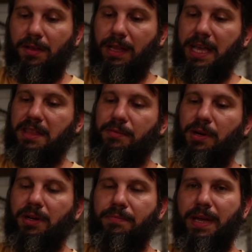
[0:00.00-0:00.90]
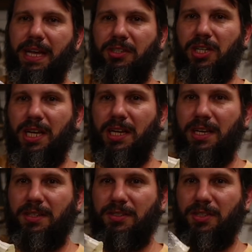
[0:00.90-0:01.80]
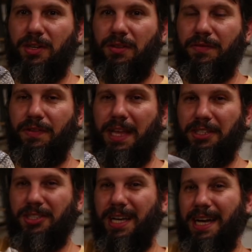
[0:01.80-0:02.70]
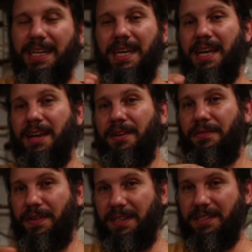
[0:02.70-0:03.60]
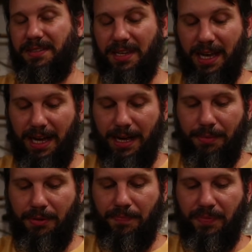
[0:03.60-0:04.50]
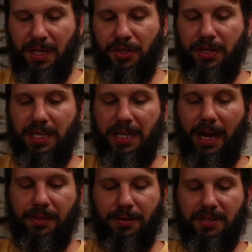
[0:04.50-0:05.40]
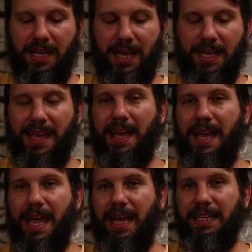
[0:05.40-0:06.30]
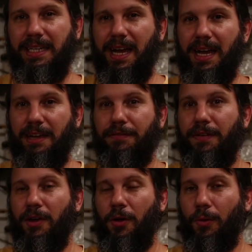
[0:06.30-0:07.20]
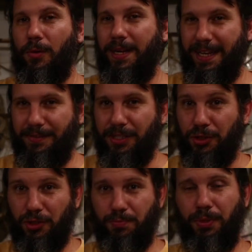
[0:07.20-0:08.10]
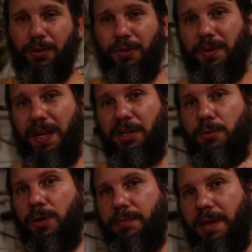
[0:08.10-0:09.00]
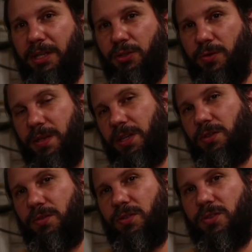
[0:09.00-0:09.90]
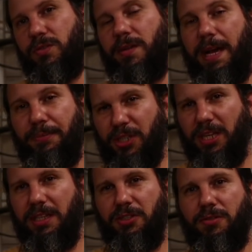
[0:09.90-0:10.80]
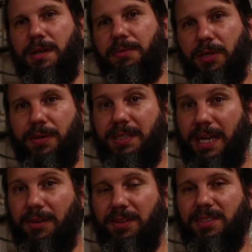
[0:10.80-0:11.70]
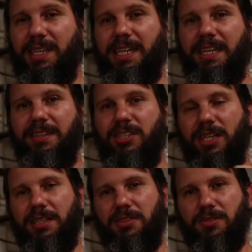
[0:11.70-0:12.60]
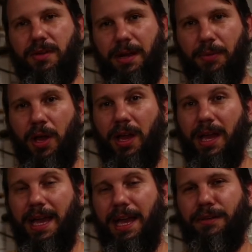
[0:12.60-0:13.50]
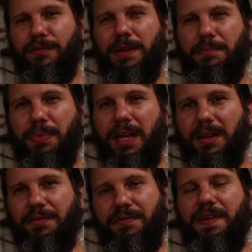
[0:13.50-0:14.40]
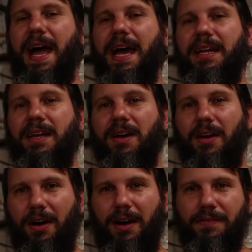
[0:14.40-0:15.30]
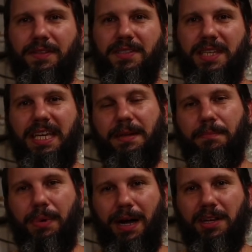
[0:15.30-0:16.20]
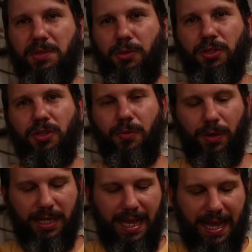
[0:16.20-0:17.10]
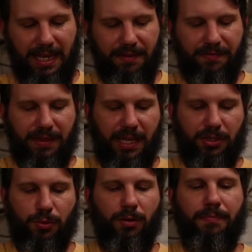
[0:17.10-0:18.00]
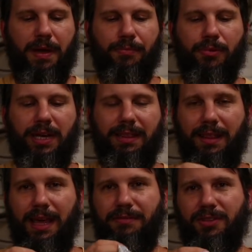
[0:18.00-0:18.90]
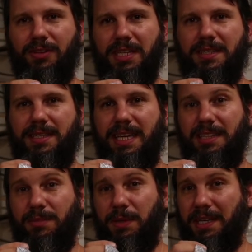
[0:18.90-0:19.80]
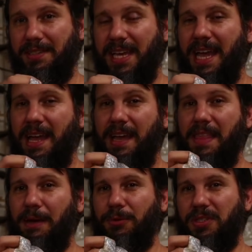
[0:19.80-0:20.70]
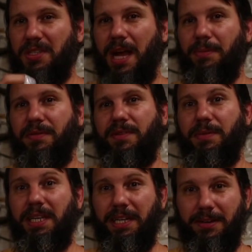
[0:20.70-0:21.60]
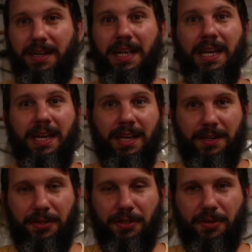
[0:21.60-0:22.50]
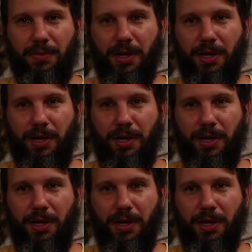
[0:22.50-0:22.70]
lay them on a bench so the flesh side faces up. And you can either take a knife or even a spoon and you want to make sure that you scrape, gently scrape, you don't want to tear the skin, gently scrape every bit of fat off the skin possible. You don't want any flesh or membrane left on these skins because that will stop it from adhering to your